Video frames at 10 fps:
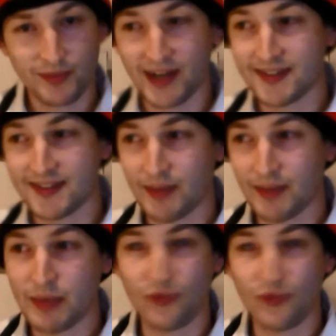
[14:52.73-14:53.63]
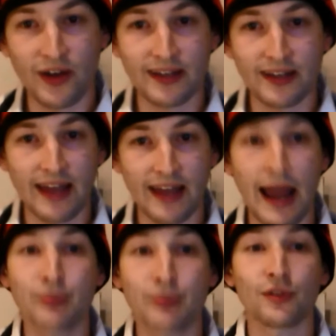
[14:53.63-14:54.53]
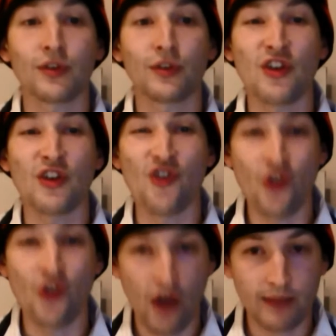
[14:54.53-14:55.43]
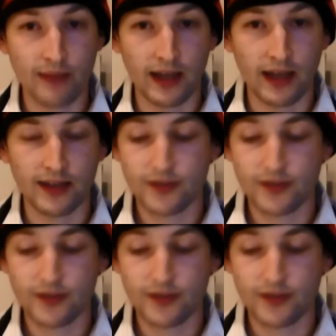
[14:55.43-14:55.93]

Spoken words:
but some people find it an absolute nightmare.